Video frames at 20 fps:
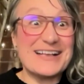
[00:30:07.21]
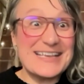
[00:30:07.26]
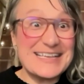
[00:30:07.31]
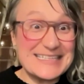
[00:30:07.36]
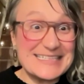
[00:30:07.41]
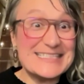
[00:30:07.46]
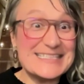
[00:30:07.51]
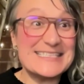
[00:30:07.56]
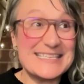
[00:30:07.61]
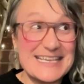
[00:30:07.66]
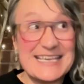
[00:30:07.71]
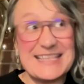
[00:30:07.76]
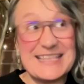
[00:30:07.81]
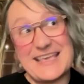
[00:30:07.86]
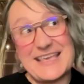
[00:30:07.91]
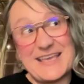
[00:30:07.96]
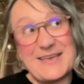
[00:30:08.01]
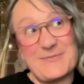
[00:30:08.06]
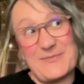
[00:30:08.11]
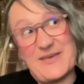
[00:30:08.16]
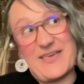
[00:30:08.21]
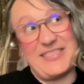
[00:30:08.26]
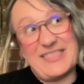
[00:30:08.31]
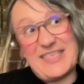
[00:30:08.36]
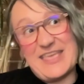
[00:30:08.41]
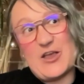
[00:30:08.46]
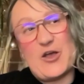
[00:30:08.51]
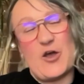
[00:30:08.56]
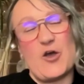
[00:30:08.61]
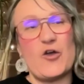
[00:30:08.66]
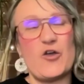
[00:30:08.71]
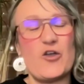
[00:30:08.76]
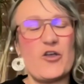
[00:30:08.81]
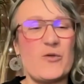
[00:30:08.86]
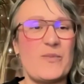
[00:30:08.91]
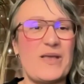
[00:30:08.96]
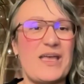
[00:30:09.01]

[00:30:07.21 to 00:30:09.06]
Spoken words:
can see them and their home.